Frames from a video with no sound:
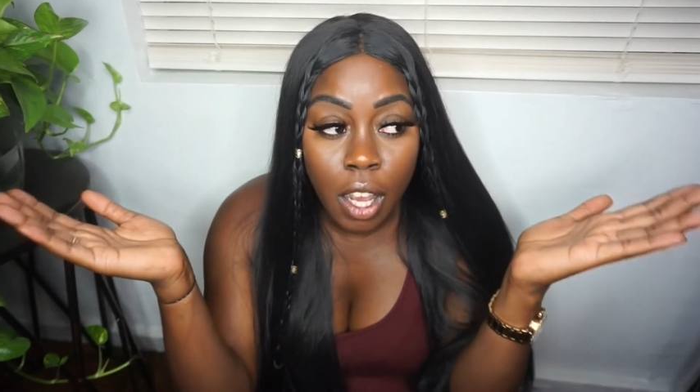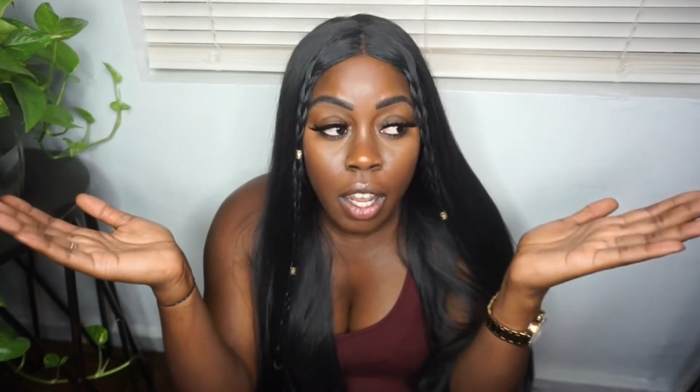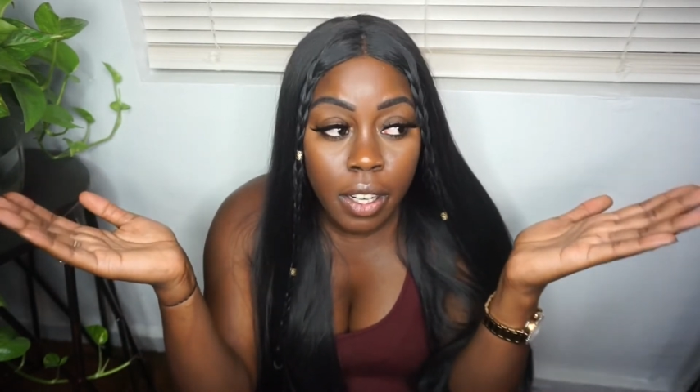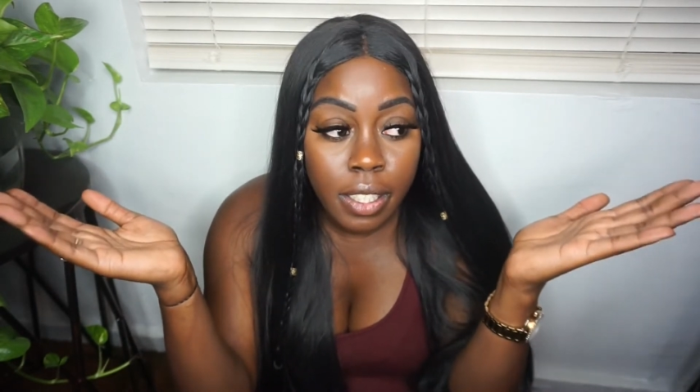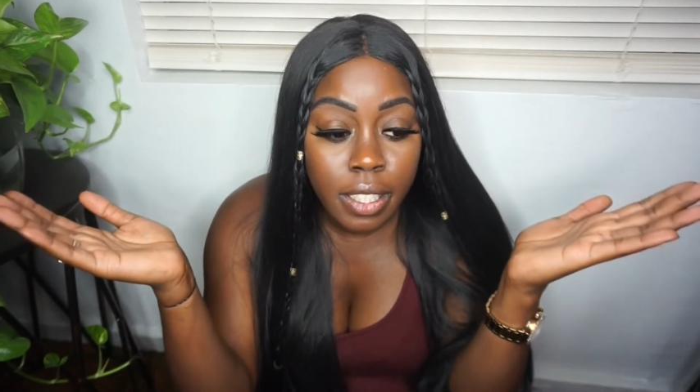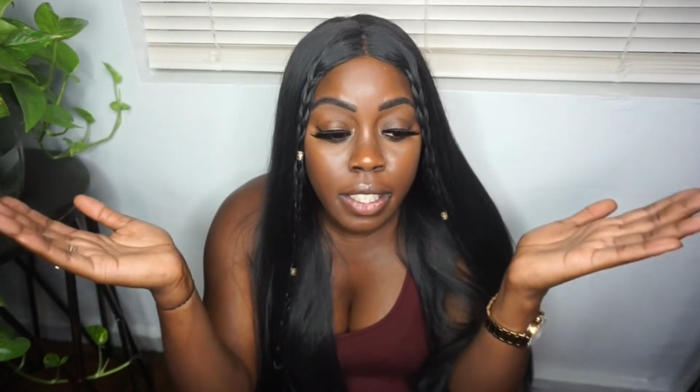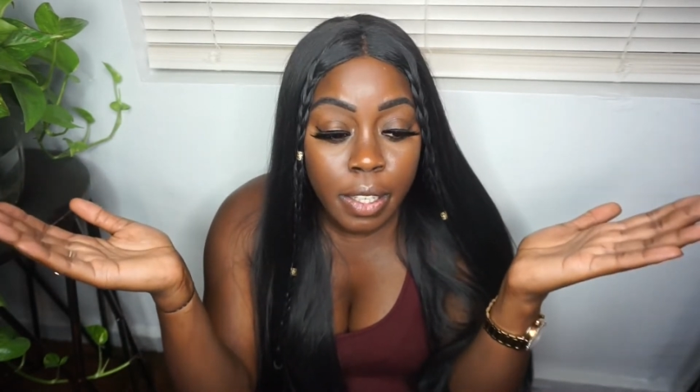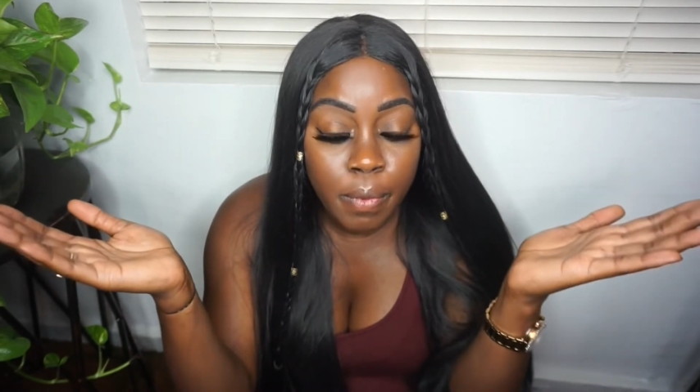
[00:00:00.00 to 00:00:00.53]

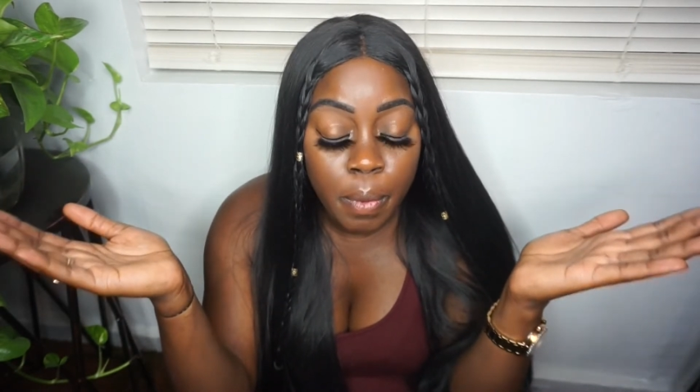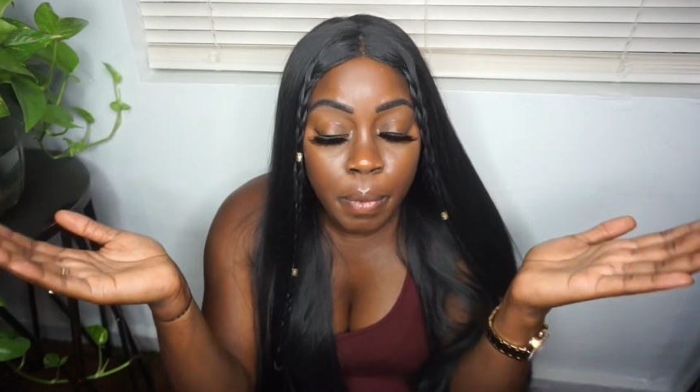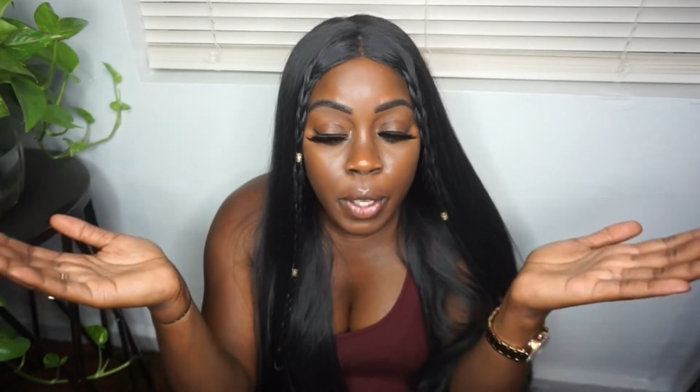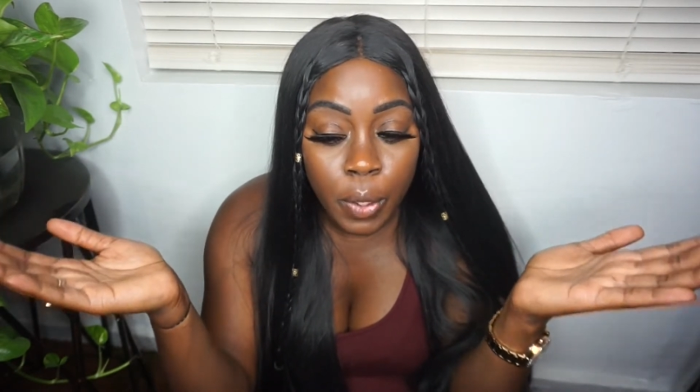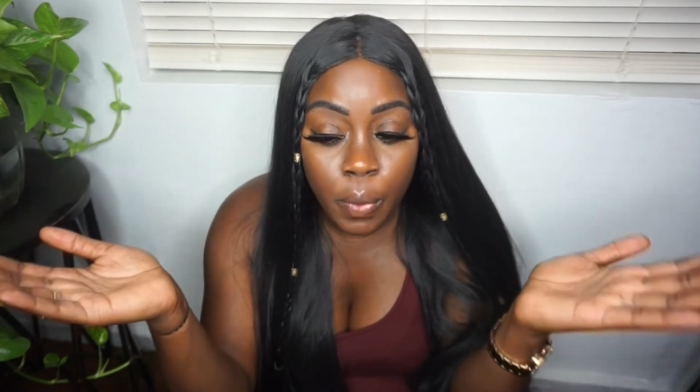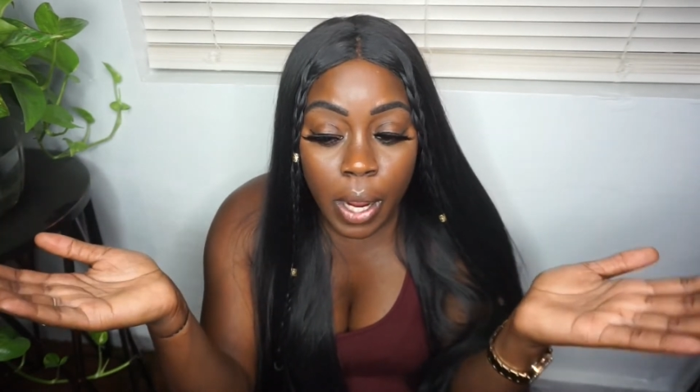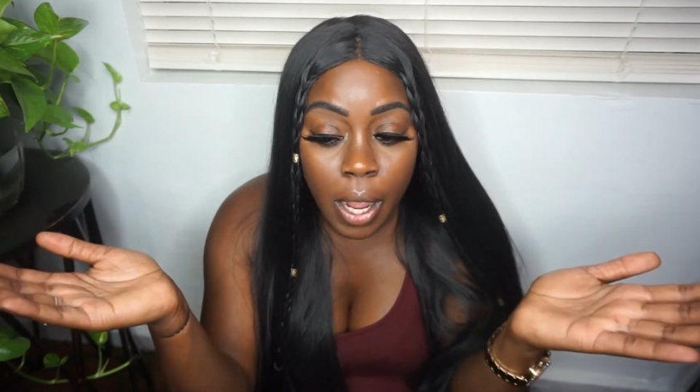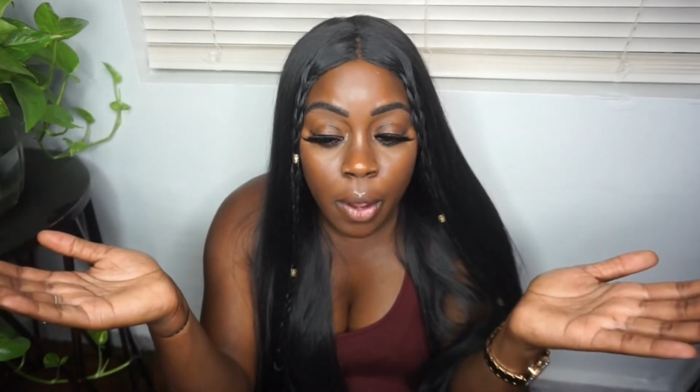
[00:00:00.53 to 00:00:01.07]
honestly, from the
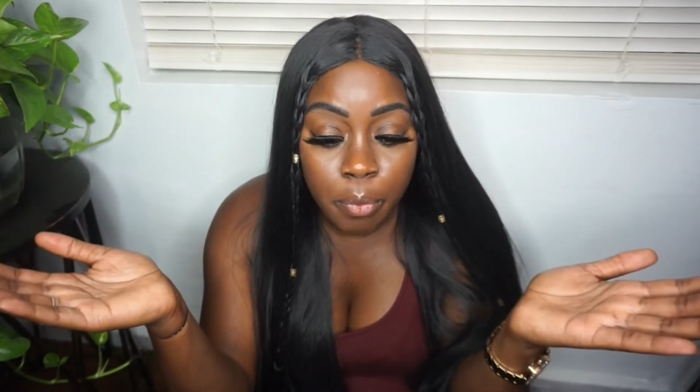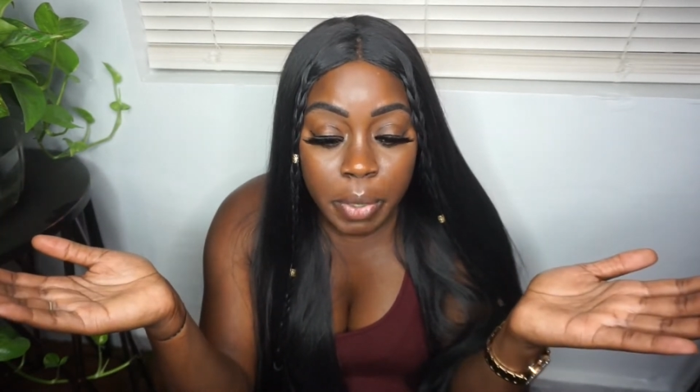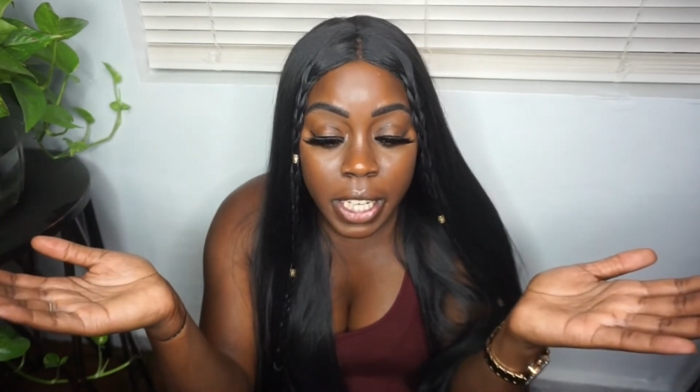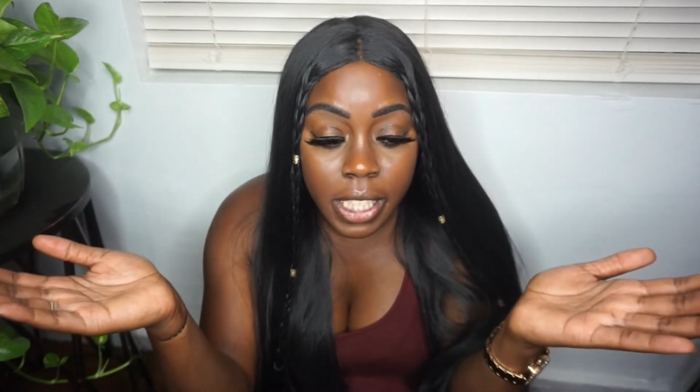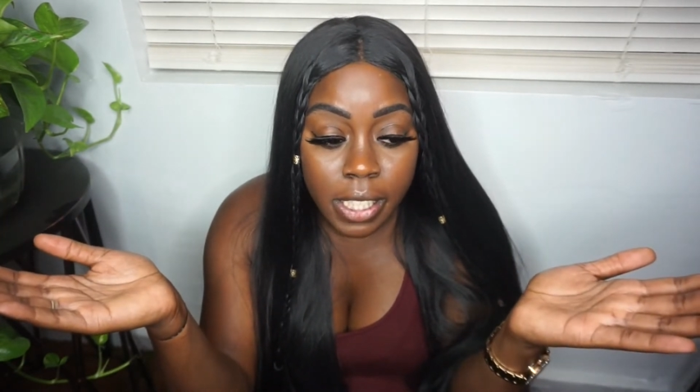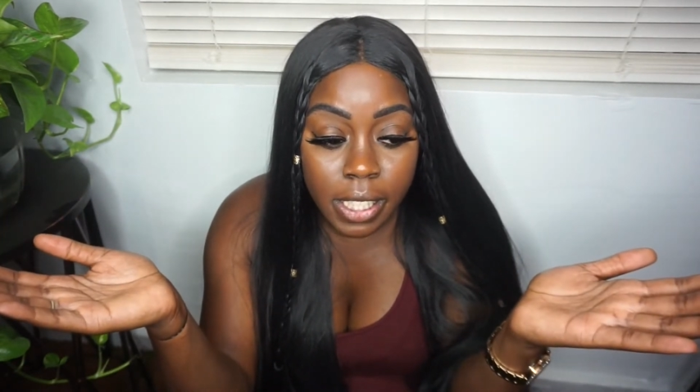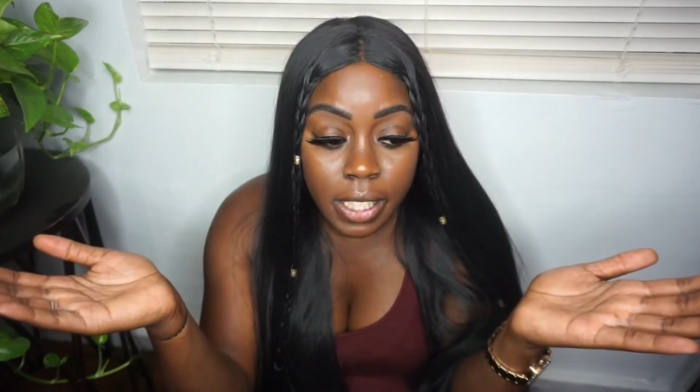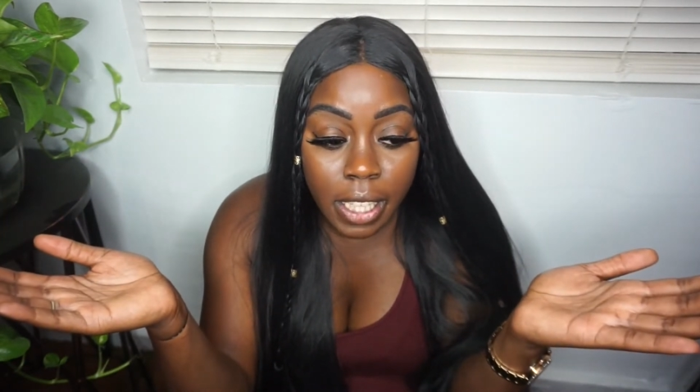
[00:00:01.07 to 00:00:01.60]
ground,
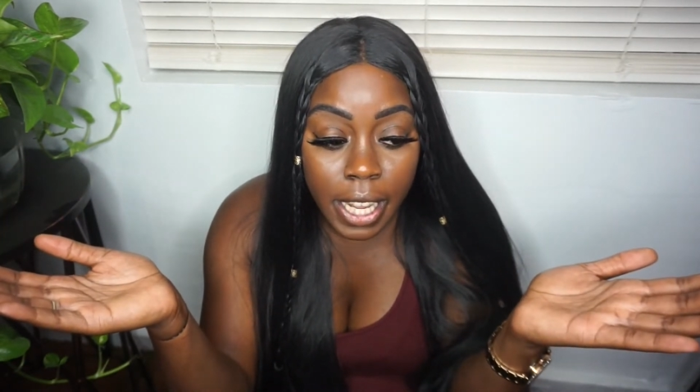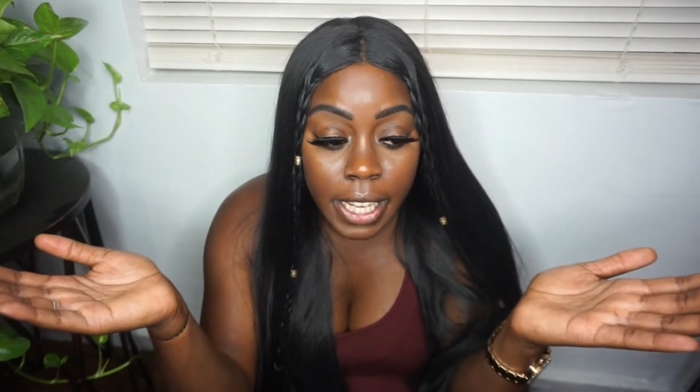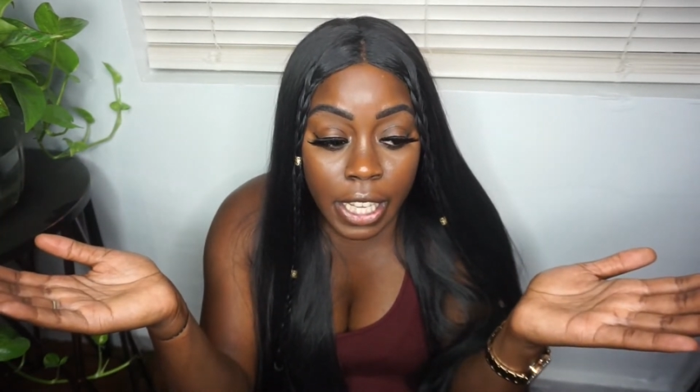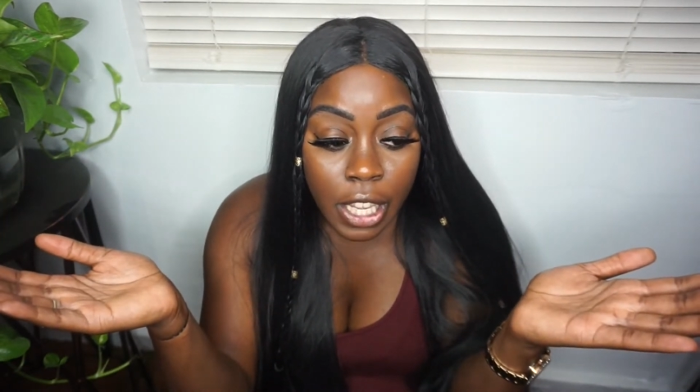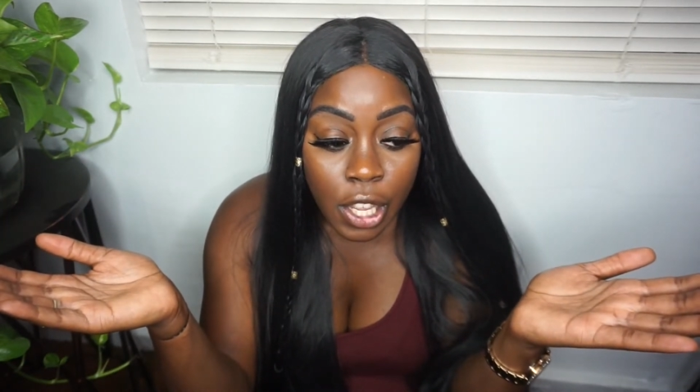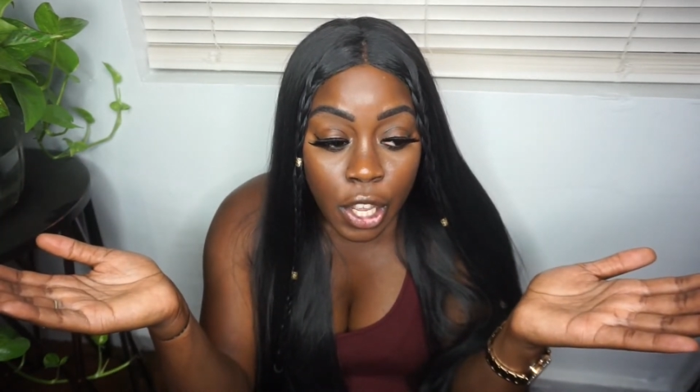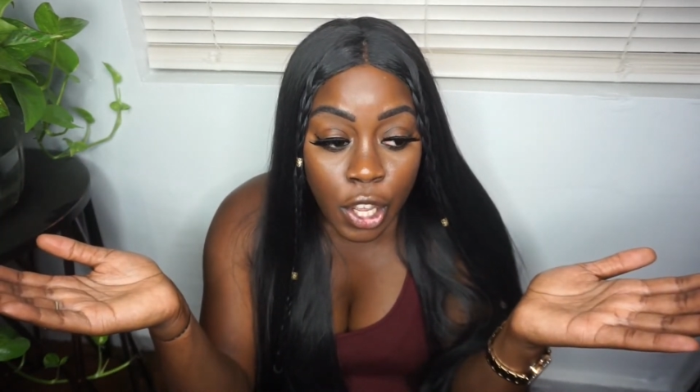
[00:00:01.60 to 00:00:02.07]
because it's like